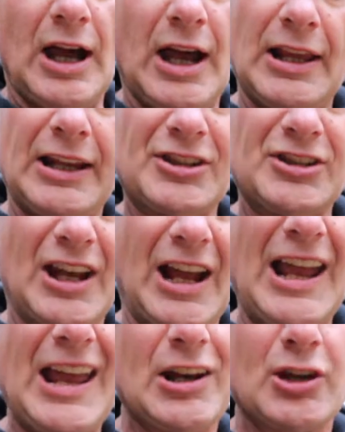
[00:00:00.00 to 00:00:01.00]
Uh, like I said,
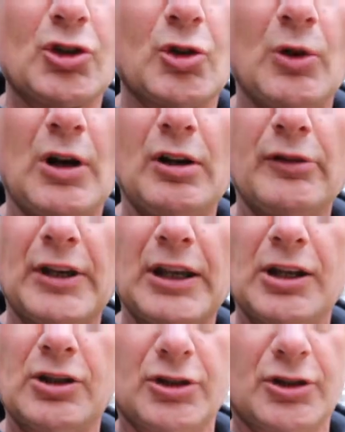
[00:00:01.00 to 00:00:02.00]
I had a 12
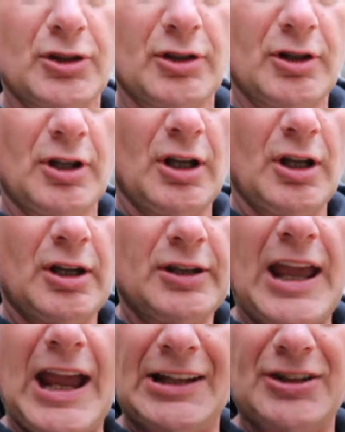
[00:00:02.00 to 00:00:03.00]
inch
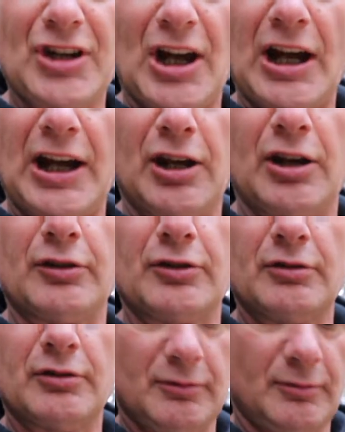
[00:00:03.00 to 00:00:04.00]
cast
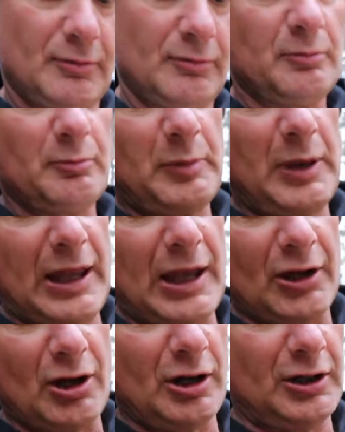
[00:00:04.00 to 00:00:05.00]
iron
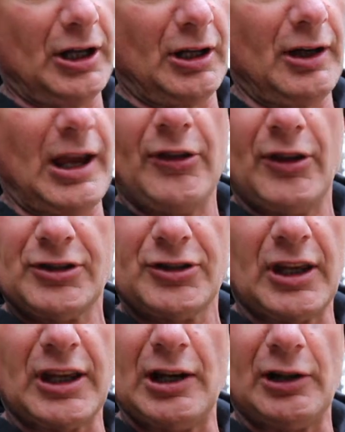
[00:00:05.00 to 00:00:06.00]
pan on here and this
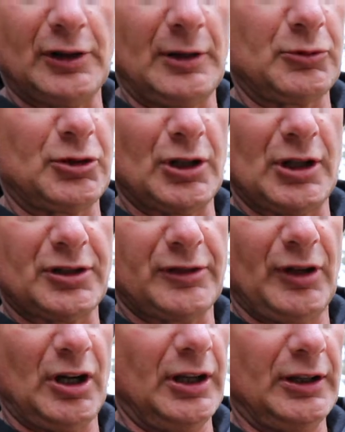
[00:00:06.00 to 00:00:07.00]
thing held up just
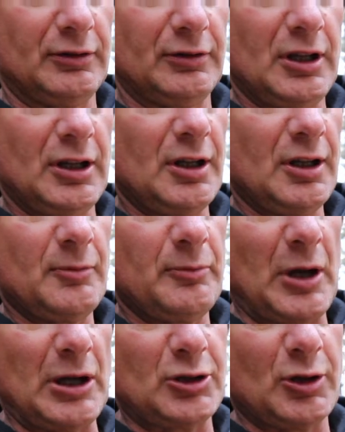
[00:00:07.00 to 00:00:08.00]
fine.
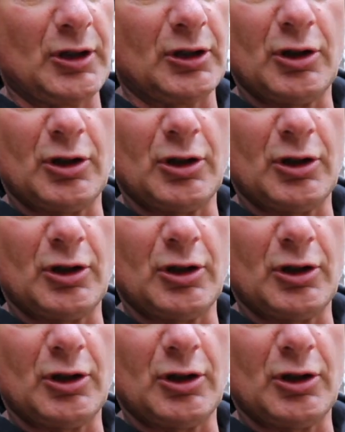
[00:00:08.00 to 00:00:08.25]
But you can